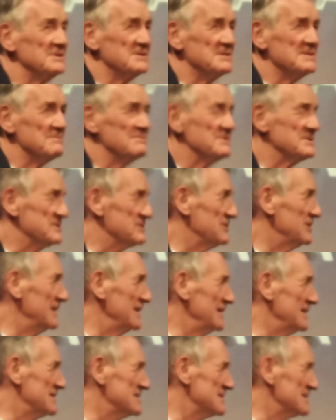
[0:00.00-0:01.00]

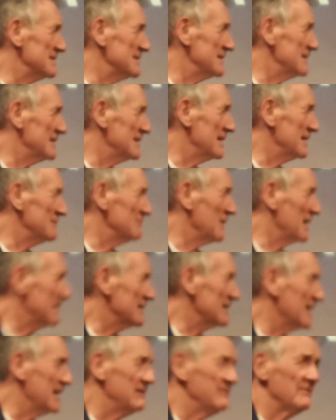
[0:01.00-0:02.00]
was great
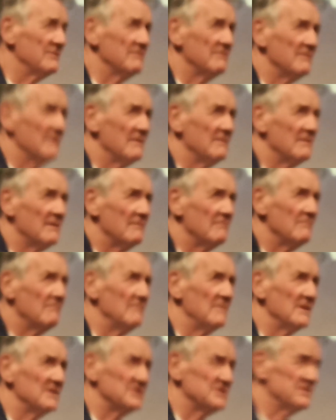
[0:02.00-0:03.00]
and gave
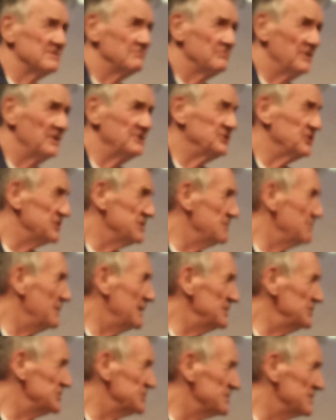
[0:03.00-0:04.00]
a much
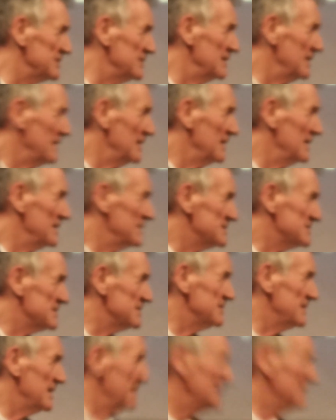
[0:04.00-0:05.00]
richer dimension
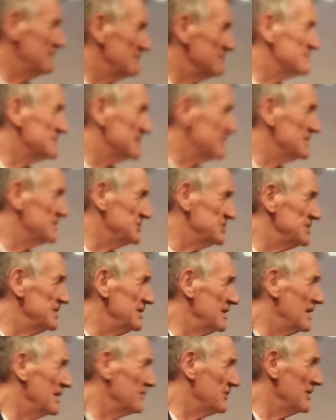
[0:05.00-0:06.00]
to the
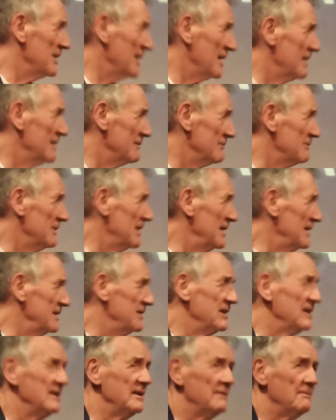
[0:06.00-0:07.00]
journey.
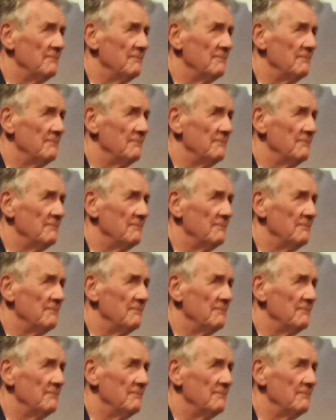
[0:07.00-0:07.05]
Really